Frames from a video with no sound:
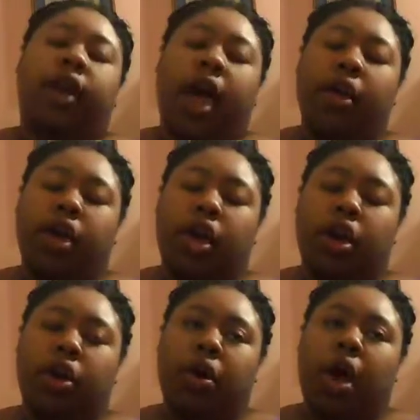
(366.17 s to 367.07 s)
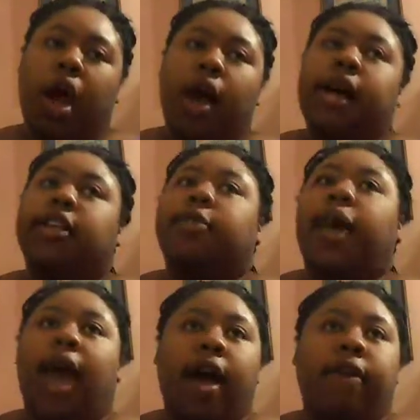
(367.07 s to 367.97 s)
down here, because we
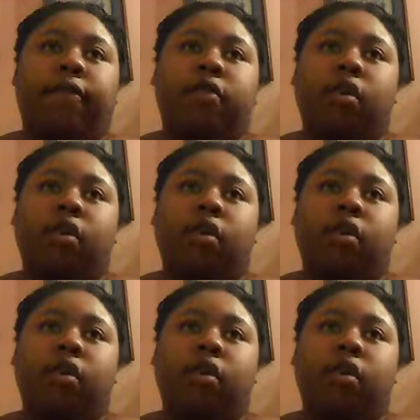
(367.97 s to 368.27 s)
have,